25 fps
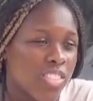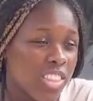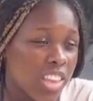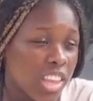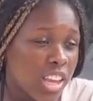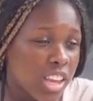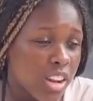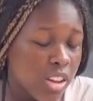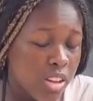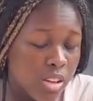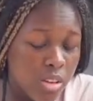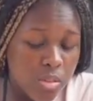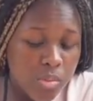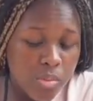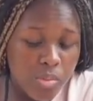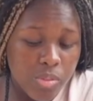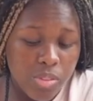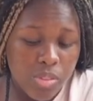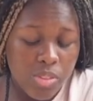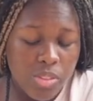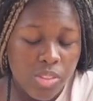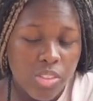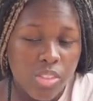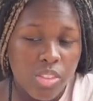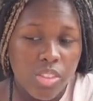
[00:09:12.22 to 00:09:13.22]
that. Matter of
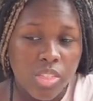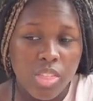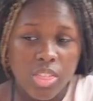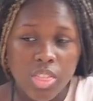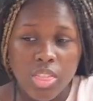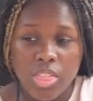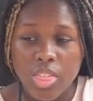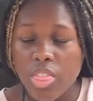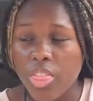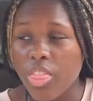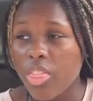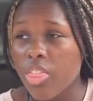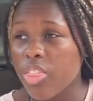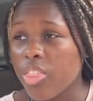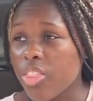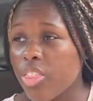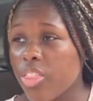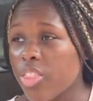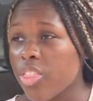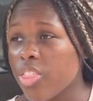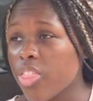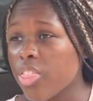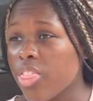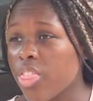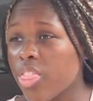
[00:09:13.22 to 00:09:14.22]
fact, people are like, you're
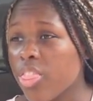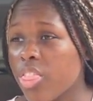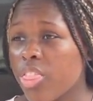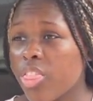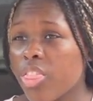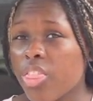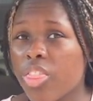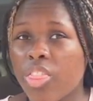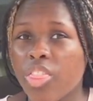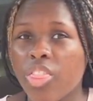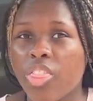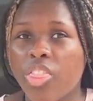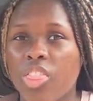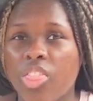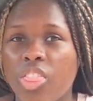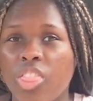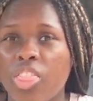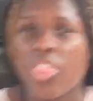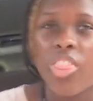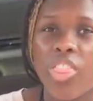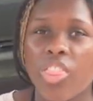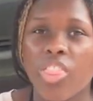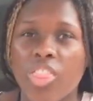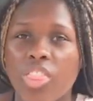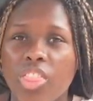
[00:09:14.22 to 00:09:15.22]
Callie's sister?
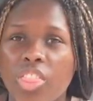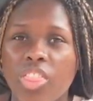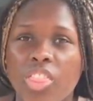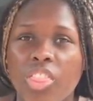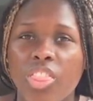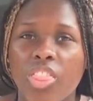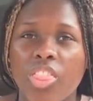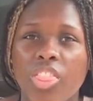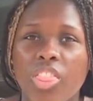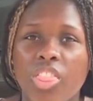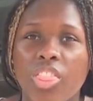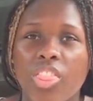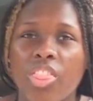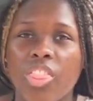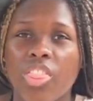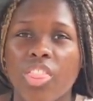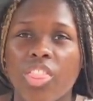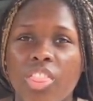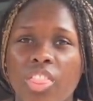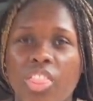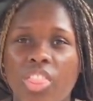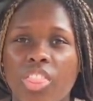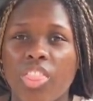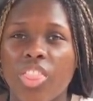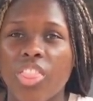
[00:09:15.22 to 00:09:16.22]

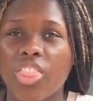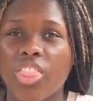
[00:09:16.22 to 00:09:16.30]
Yikes.